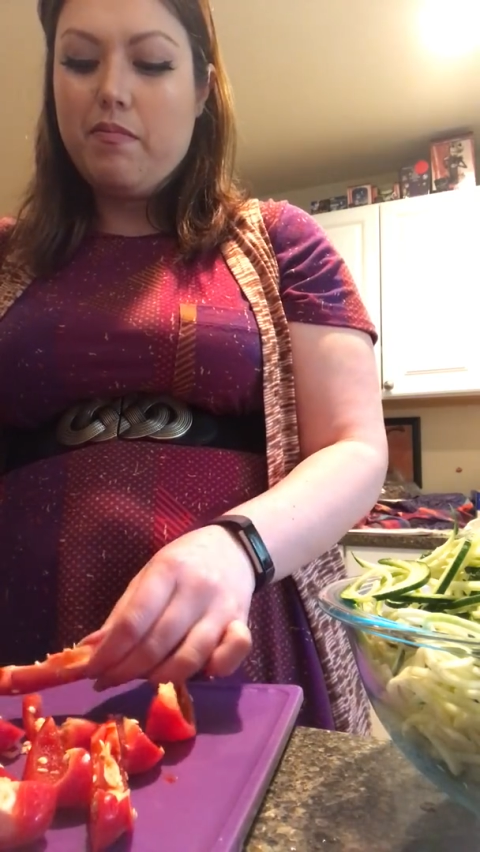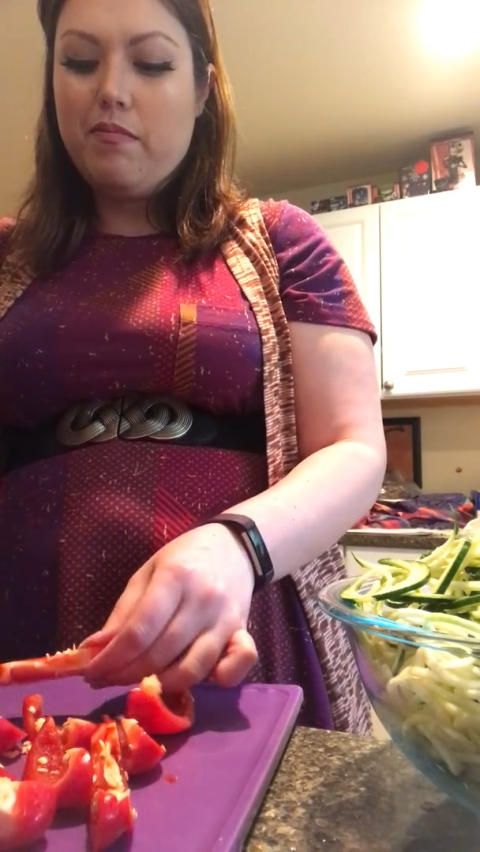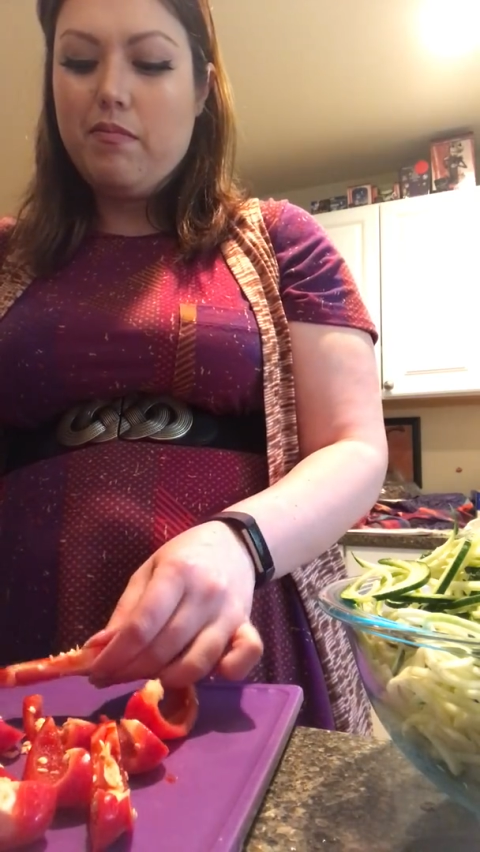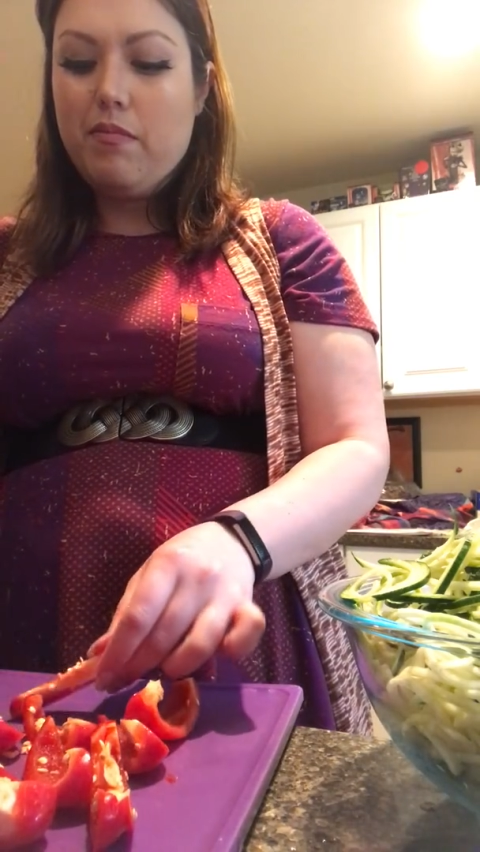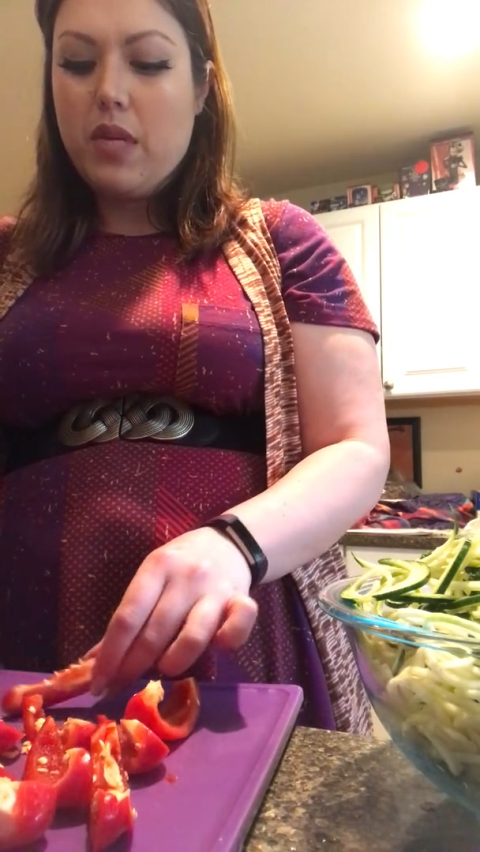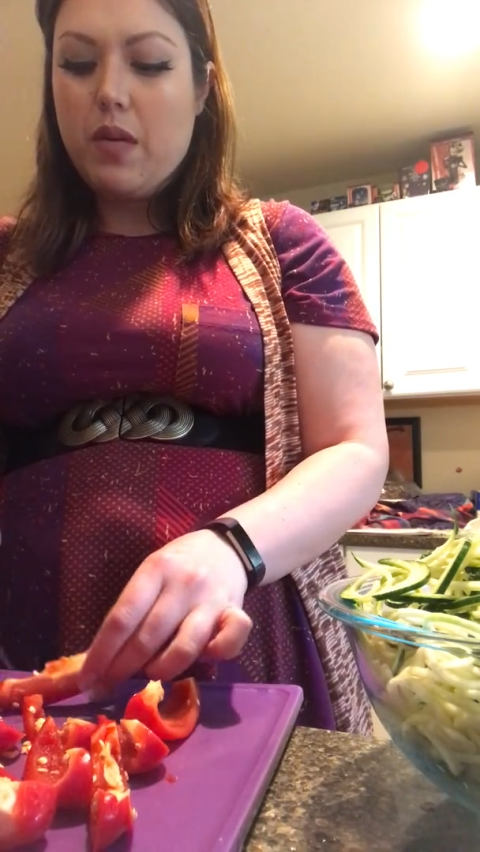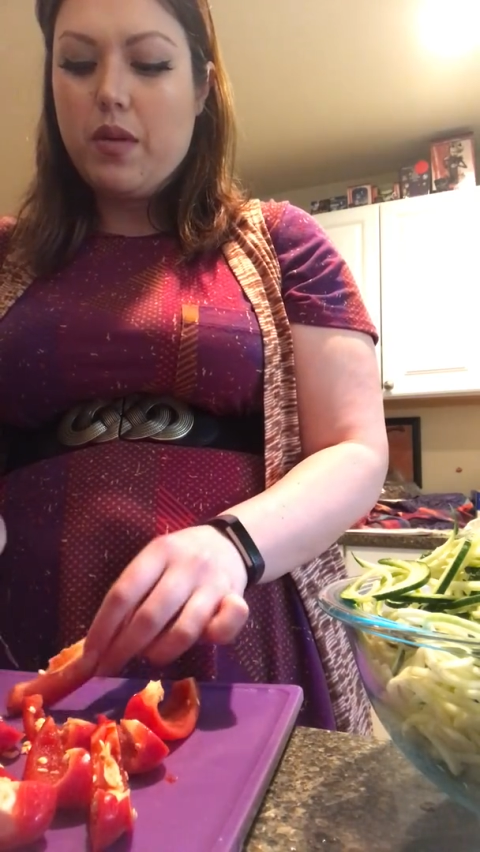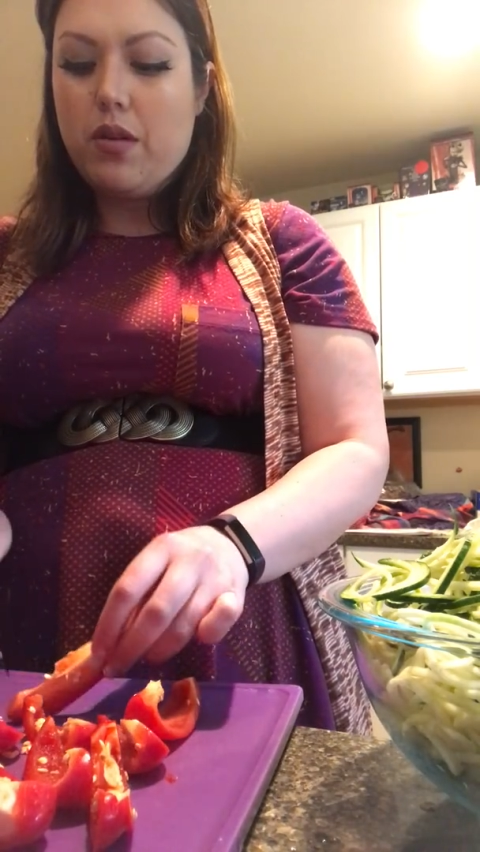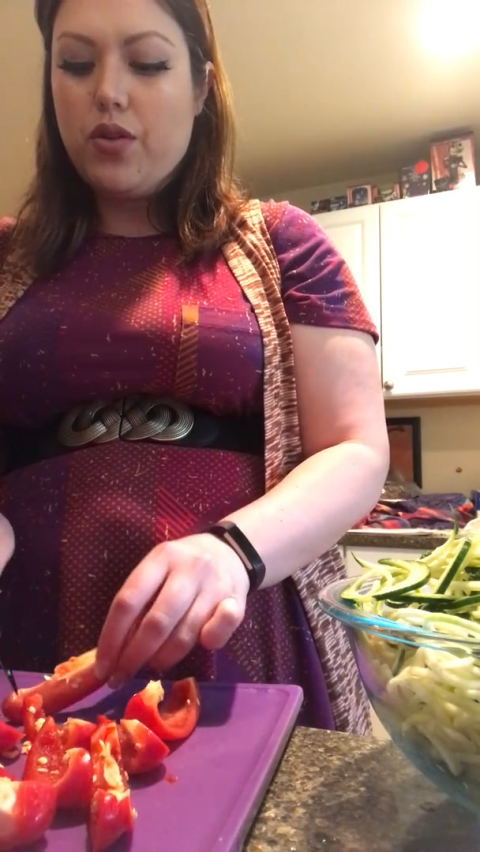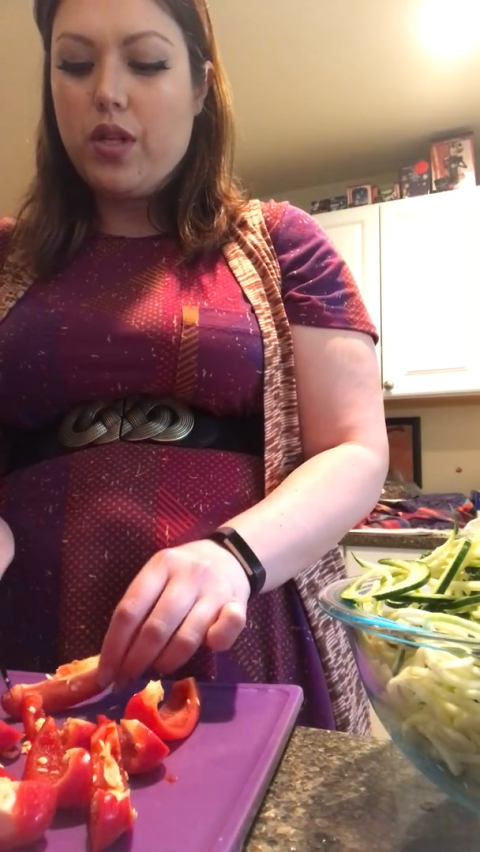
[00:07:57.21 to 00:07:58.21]
maybe
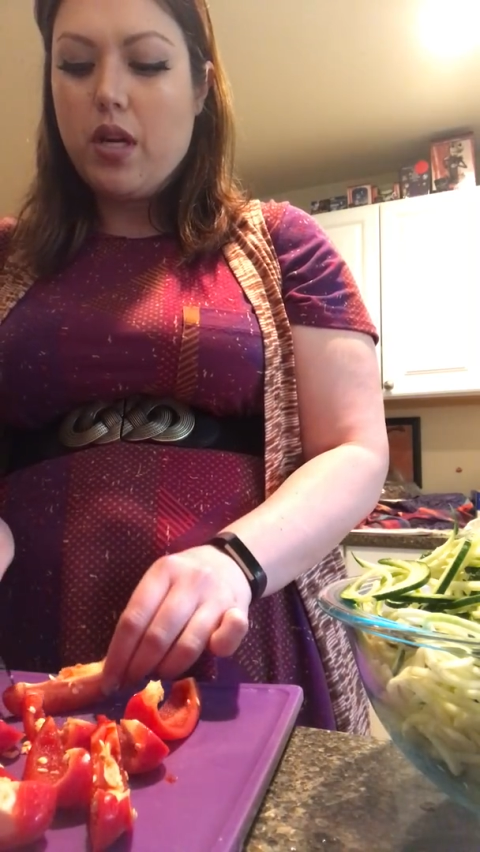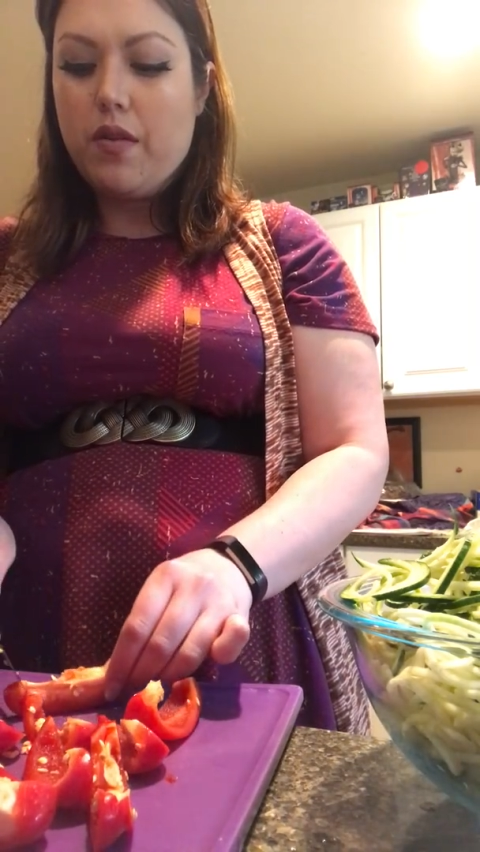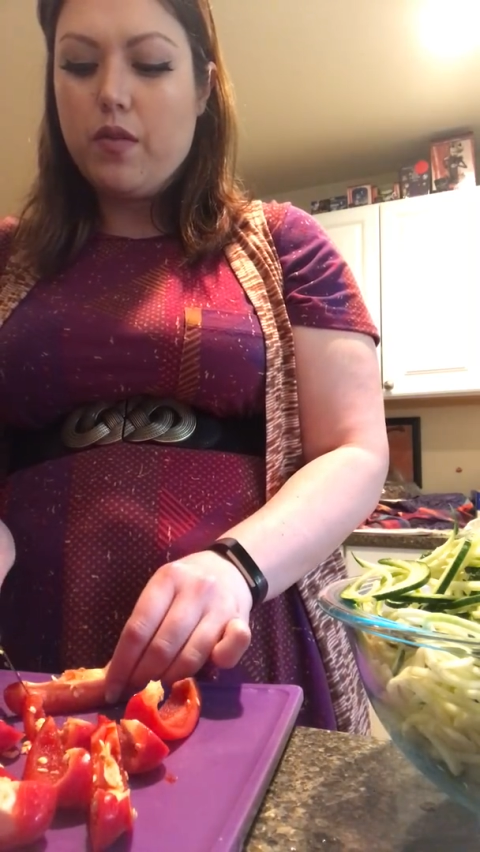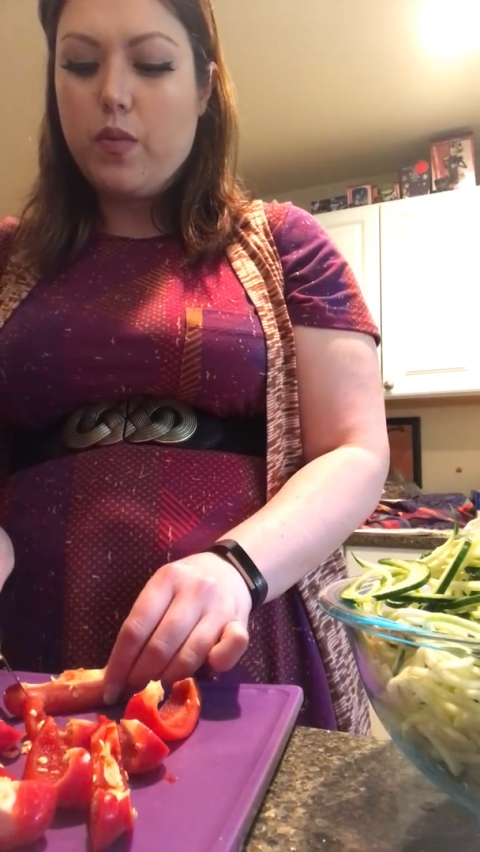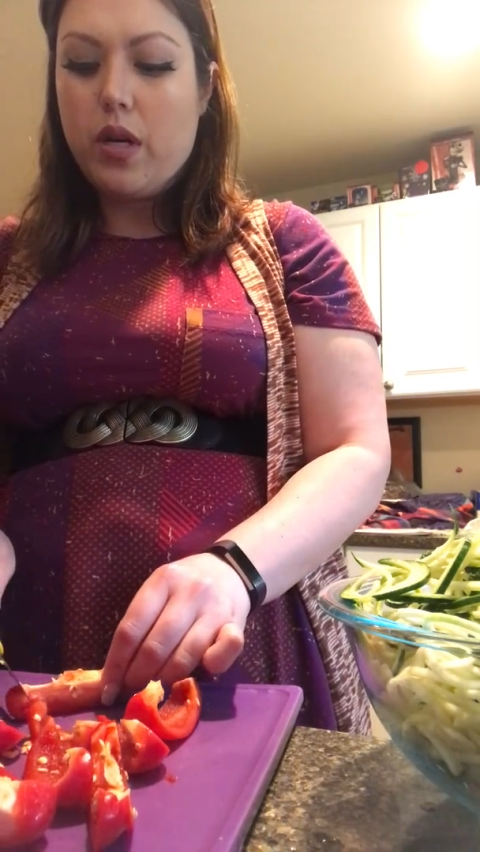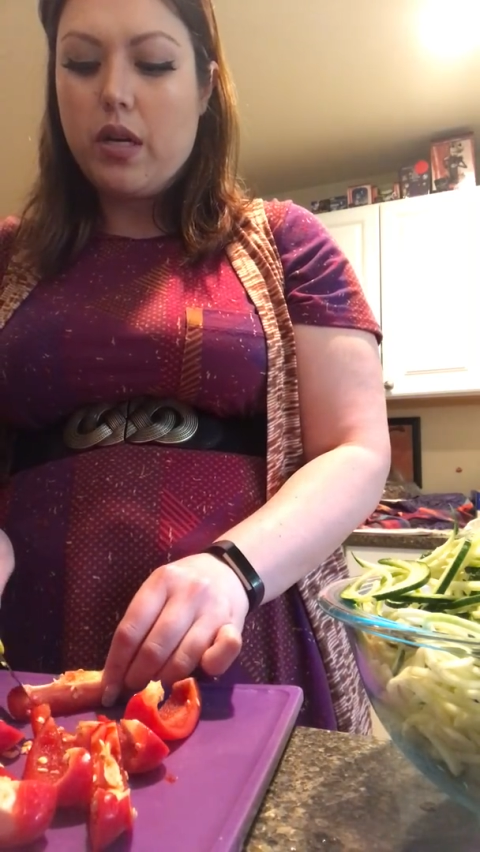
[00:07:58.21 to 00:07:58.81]
you should cut this part